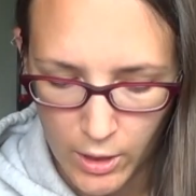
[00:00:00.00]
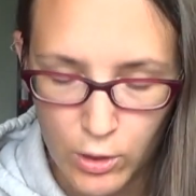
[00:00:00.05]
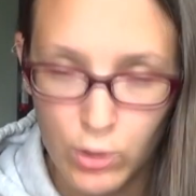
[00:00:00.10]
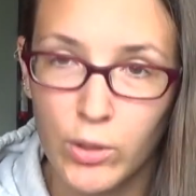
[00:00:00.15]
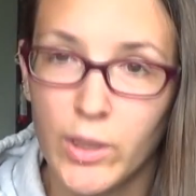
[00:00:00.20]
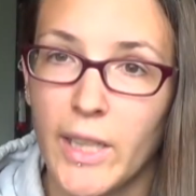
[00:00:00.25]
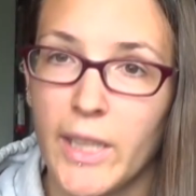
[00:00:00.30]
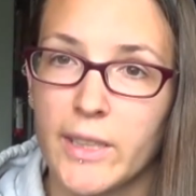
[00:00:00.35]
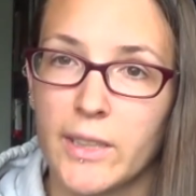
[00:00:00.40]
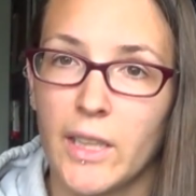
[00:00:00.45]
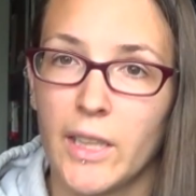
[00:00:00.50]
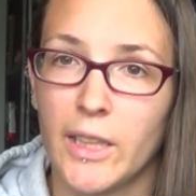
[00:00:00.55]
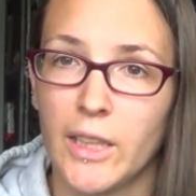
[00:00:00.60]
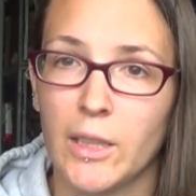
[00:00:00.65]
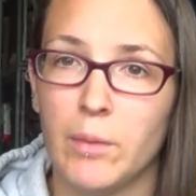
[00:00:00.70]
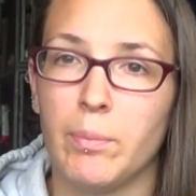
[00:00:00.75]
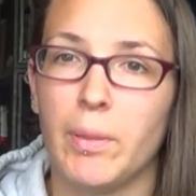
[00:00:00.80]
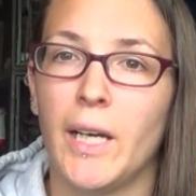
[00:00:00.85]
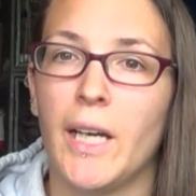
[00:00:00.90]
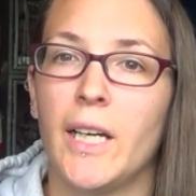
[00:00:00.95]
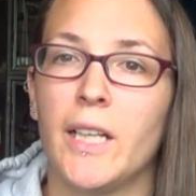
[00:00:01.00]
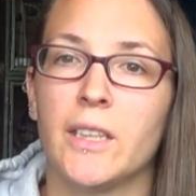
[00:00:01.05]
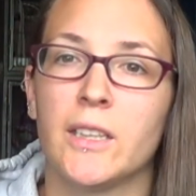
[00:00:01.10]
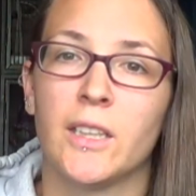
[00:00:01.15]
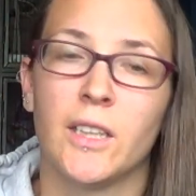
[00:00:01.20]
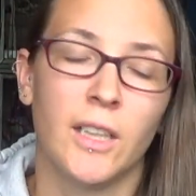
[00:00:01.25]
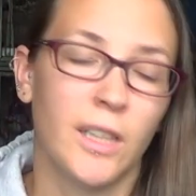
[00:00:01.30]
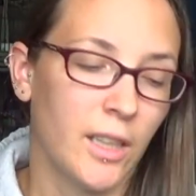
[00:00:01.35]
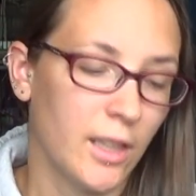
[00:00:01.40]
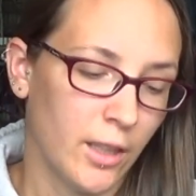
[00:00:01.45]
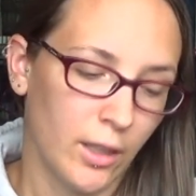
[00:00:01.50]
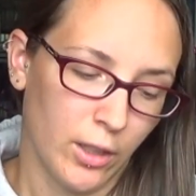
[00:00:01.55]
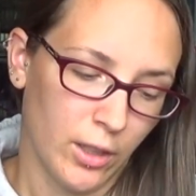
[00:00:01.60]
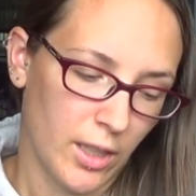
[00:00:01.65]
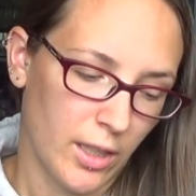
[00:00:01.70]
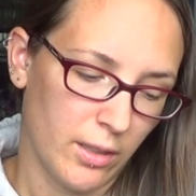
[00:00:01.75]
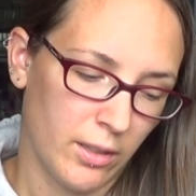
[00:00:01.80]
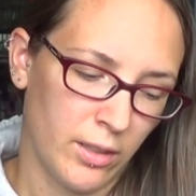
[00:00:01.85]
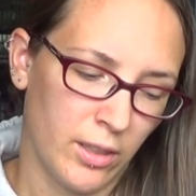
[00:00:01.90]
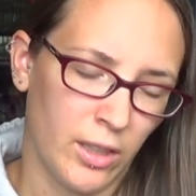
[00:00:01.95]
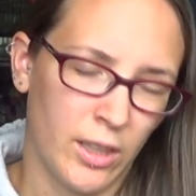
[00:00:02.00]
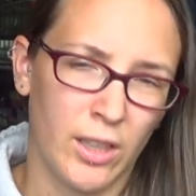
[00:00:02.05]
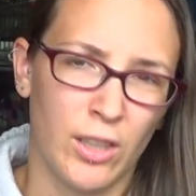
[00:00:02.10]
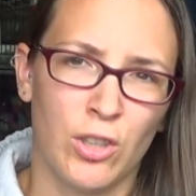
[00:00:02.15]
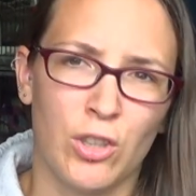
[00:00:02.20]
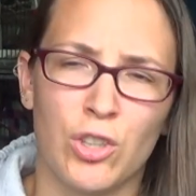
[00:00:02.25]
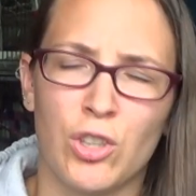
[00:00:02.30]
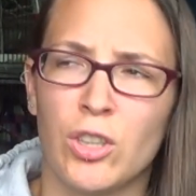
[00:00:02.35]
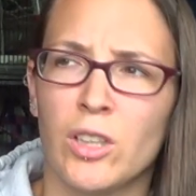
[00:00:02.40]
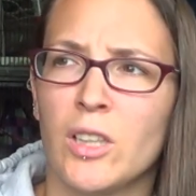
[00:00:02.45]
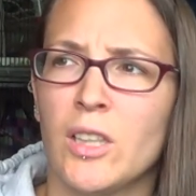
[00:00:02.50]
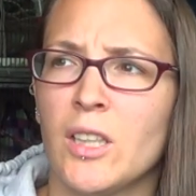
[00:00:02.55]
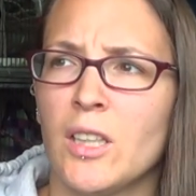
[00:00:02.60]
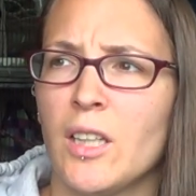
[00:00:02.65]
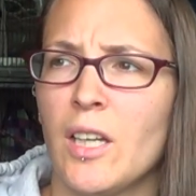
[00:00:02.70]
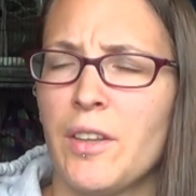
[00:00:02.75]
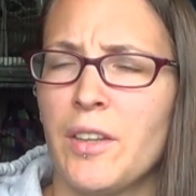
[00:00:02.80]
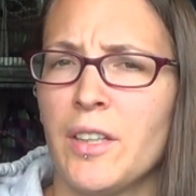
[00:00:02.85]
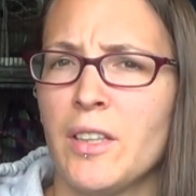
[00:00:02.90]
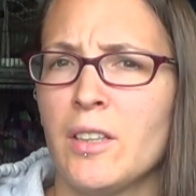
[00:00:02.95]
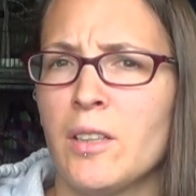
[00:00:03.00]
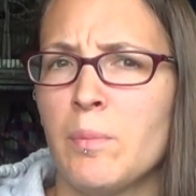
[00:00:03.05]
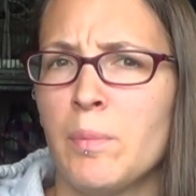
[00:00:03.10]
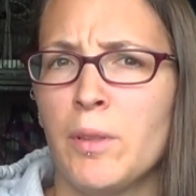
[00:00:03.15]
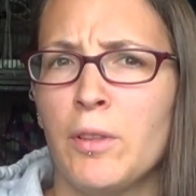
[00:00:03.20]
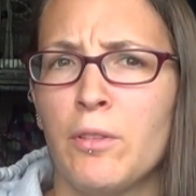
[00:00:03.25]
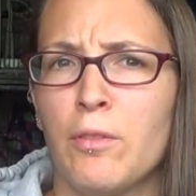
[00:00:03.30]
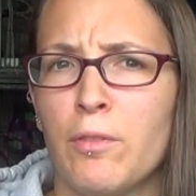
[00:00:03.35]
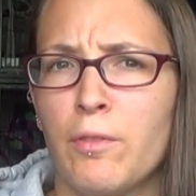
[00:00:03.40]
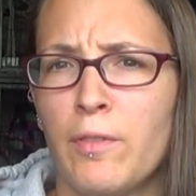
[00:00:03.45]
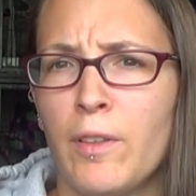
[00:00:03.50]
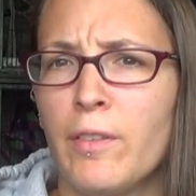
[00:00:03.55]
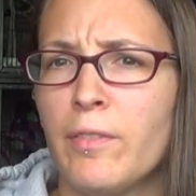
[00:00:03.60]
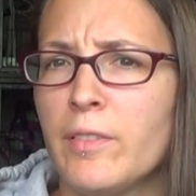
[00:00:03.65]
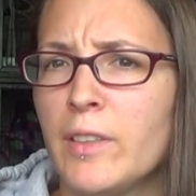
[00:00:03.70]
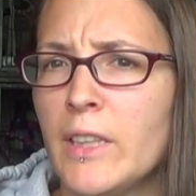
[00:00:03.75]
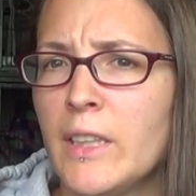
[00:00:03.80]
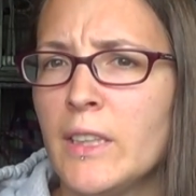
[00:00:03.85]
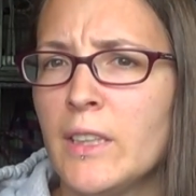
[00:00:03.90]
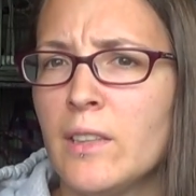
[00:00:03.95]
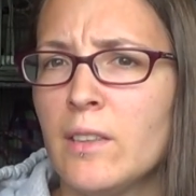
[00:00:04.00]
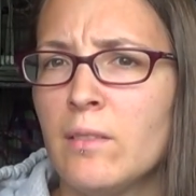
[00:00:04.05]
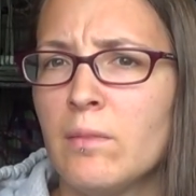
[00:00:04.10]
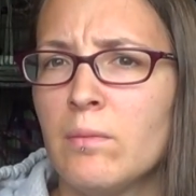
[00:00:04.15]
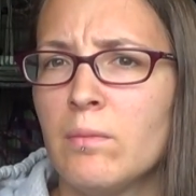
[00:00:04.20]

So yes, a heat pad. They usually, I think they're about £15